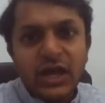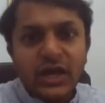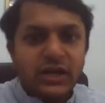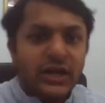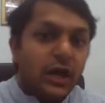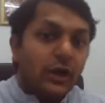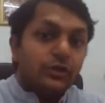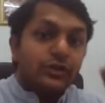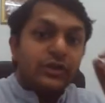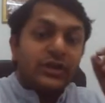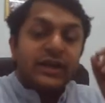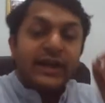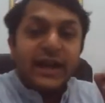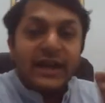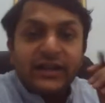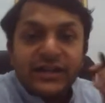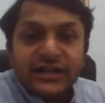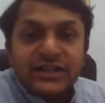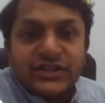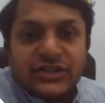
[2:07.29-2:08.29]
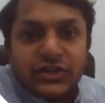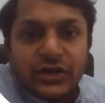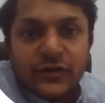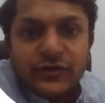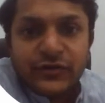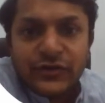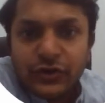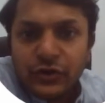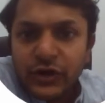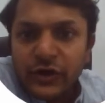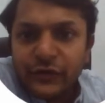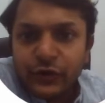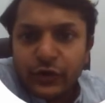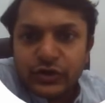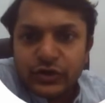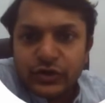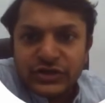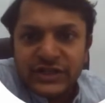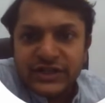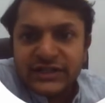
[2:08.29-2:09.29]
Now, the characteristic of pseudo
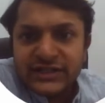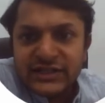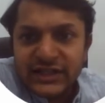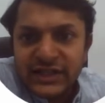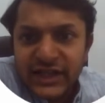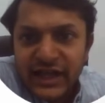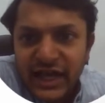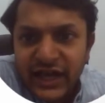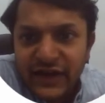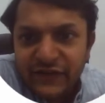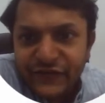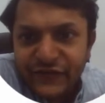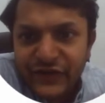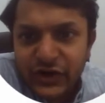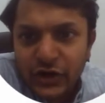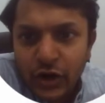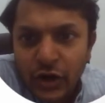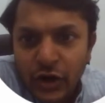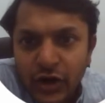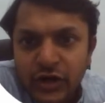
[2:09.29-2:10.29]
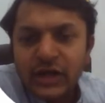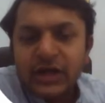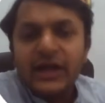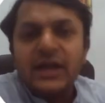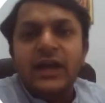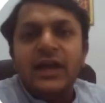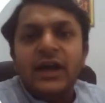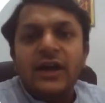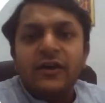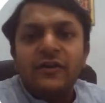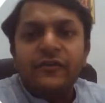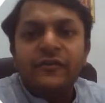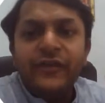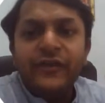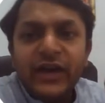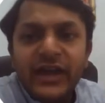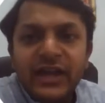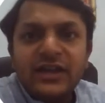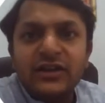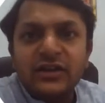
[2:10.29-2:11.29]
force is if your
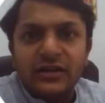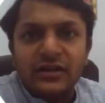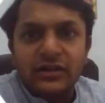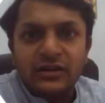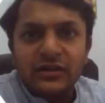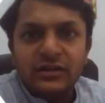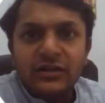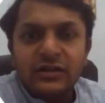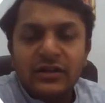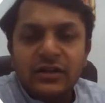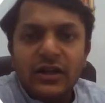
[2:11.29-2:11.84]
vehicle